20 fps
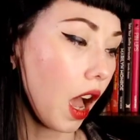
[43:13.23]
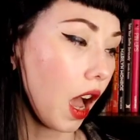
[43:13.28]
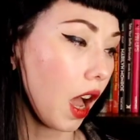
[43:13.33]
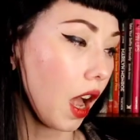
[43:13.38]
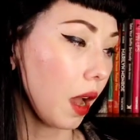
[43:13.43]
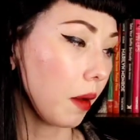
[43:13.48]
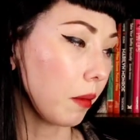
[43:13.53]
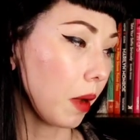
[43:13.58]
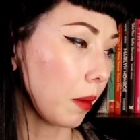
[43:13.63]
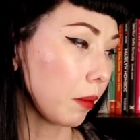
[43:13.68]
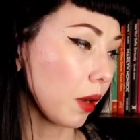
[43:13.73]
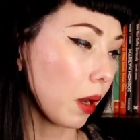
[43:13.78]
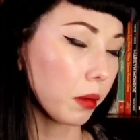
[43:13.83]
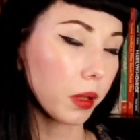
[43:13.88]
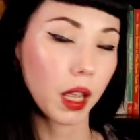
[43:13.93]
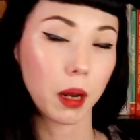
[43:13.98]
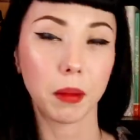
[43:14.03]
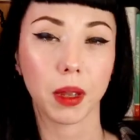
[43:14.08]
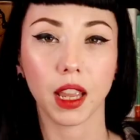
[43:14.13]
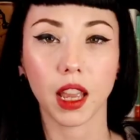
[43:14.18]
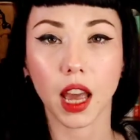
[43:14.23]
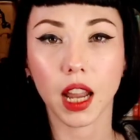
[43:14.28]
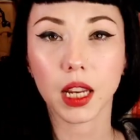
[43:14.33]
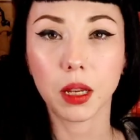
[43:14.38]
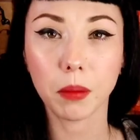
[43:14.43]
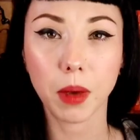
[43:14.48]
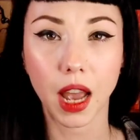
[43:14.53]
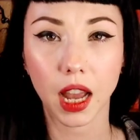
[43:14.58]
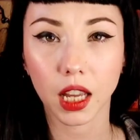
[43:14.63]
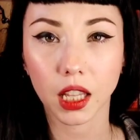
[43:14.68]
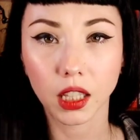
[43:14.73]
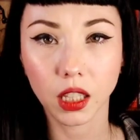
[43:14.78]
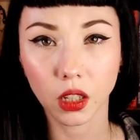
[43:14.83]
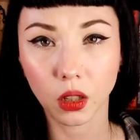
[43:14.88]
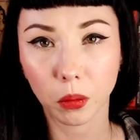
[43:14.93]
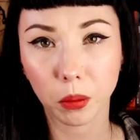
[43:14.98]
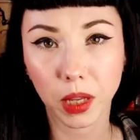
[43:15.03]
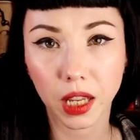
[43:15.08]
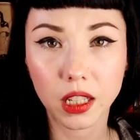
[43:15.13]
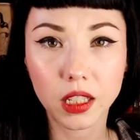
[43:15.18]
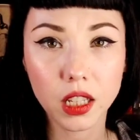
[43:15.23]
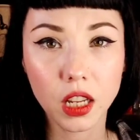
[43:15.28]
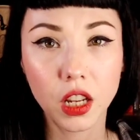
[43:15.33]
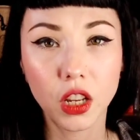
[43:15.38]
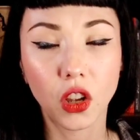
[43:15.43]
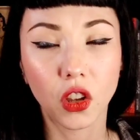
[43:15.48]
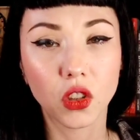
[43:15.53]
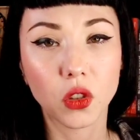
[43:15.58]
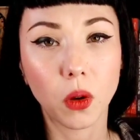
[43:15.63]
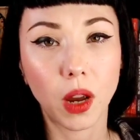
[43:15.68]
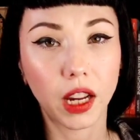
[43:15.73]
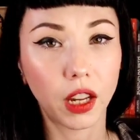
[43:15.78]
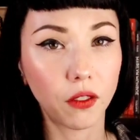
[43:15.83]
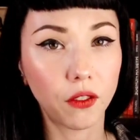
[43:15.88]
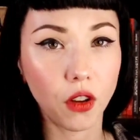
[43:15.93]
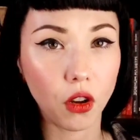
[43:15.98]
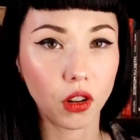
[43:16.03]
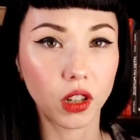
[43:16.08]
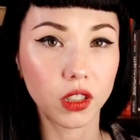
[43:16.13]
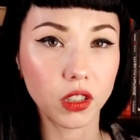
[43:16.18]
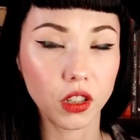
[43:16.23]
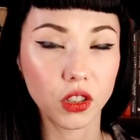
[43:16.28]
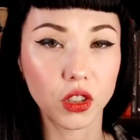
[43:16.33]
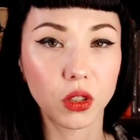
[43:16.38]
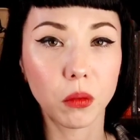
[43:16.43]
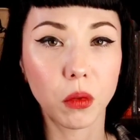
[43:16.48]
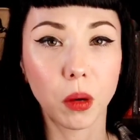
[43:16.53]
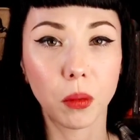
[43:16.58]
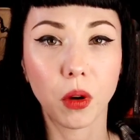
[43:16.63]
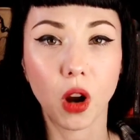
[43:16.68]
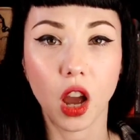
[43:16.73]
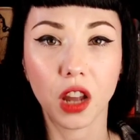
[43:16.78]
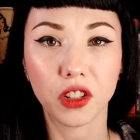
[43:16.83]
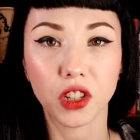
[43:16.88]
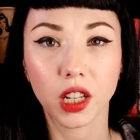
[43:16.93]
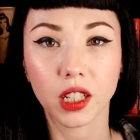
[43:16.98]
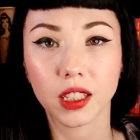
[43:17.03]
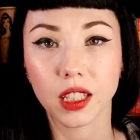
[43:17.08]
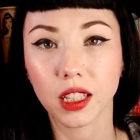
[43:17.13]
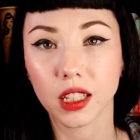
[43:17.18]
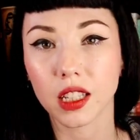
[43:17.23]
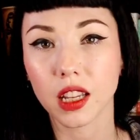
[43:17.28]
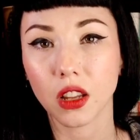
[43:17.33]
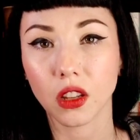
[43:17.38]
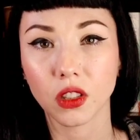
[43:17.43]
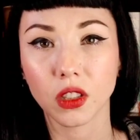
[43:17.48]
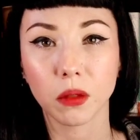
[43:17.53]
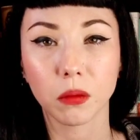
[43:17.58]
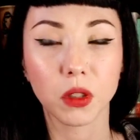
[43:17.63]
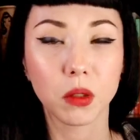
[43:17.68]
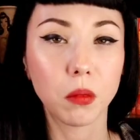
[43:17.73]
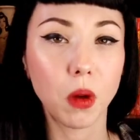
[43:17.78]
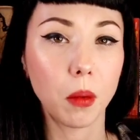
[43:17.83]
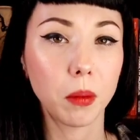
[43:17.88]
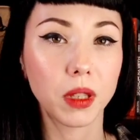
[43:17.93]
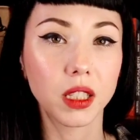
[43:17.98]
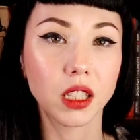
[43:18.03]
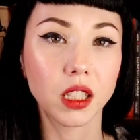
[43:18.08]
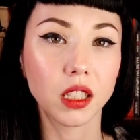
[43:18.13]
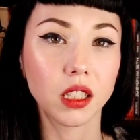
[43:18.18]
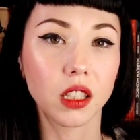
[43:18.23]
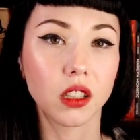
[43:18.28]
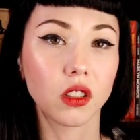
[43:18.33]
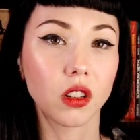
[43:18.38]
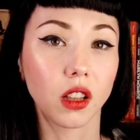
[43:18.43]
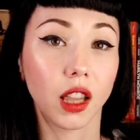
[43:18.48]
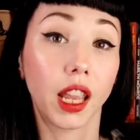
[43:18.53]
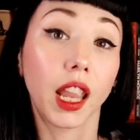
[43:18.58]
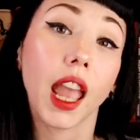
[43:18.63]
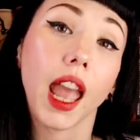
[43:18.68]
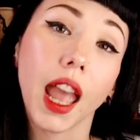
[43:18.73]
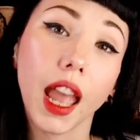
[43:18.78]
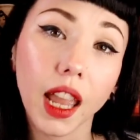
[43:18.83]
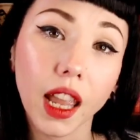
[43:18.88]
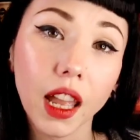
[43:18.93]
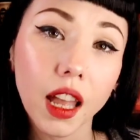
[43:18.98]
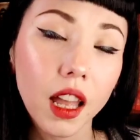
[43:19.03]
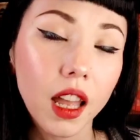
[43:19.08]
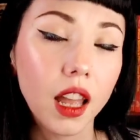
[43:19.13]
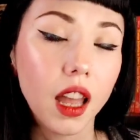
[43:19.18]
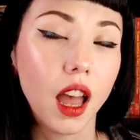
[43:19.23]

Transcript: I'm probably going to be cutting back a little bit so I can focus on some more projects until some small businesses are like, hey,